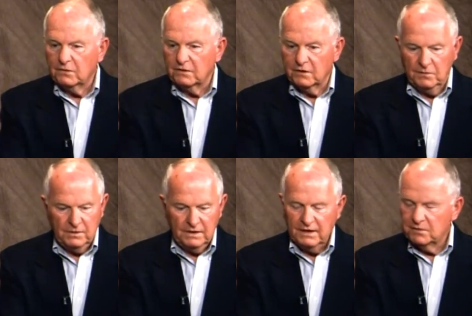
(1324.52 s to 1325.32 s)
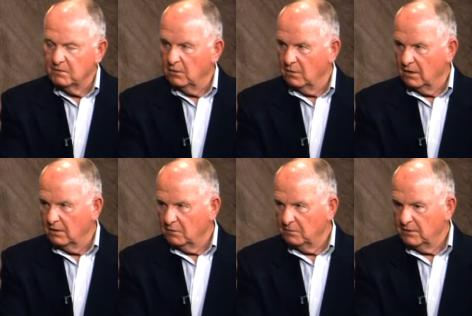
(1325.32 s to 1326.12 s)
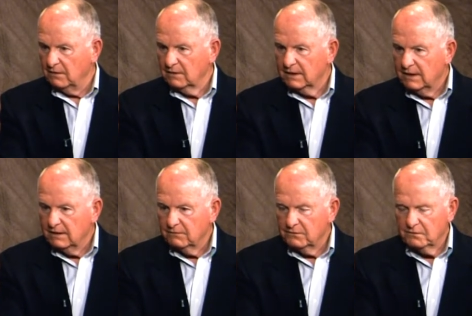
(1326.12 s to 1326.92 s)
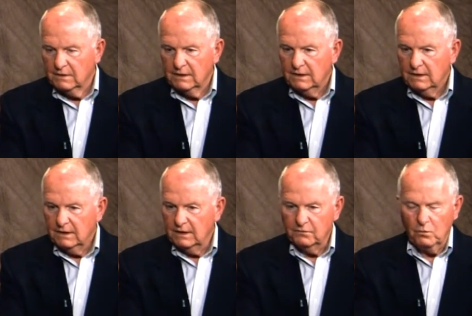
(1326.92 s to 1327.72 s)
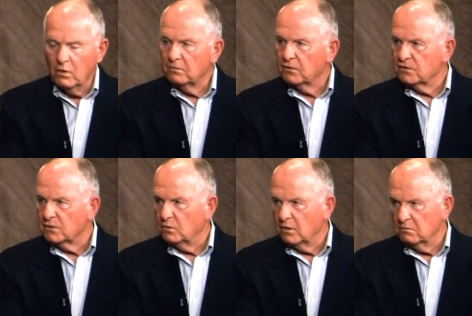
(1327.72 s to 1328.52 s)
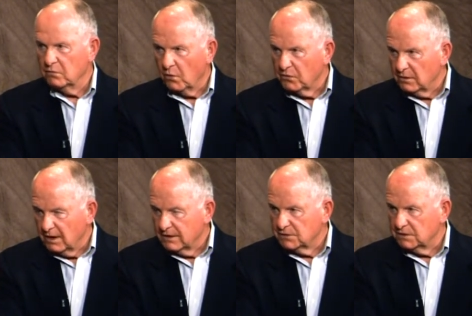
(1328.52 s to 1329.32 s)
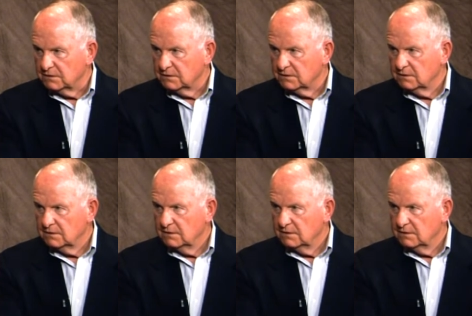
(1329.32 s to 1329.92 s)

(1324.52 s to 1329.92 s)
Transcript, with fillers: what the community needs to be aware of, apparently if, if one person won both elections,